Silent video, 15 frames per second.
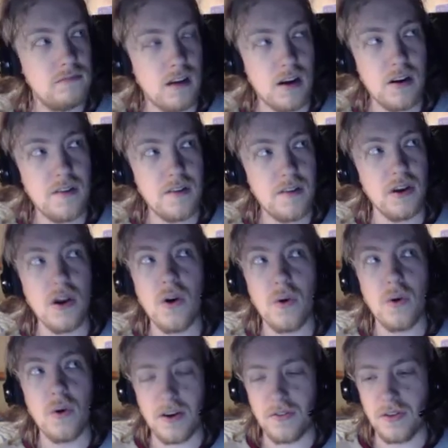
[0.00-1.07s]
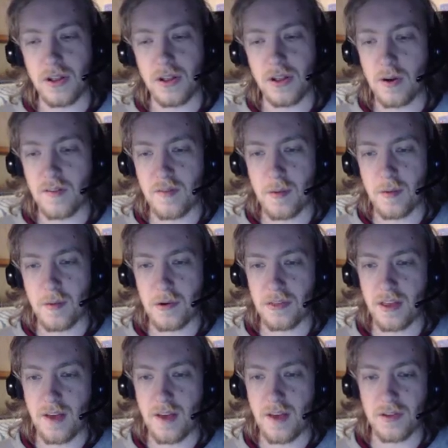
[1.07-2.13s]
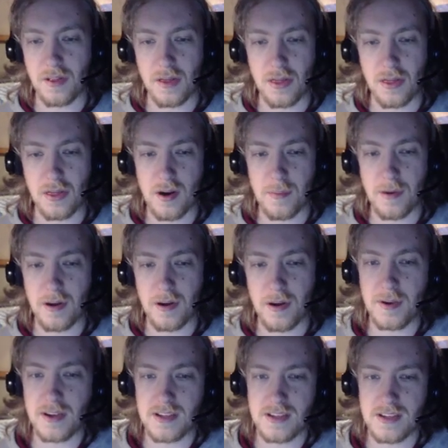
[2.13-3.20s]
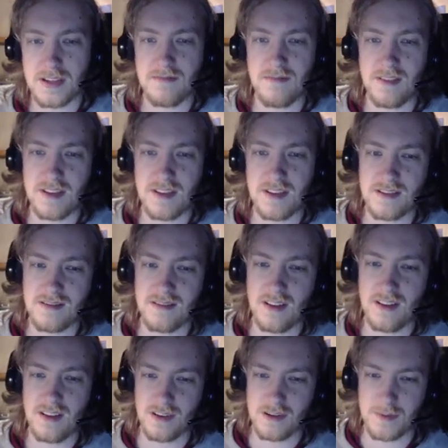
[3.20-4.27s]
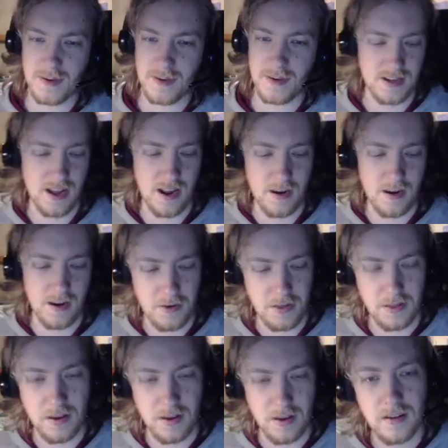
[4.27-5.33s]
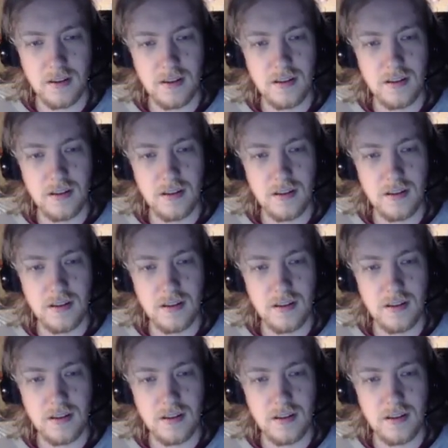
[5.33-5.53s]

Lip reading: I don't even know what I'd really want for my birthday. I haven't really thought about it because it's not going to be a standard birthday.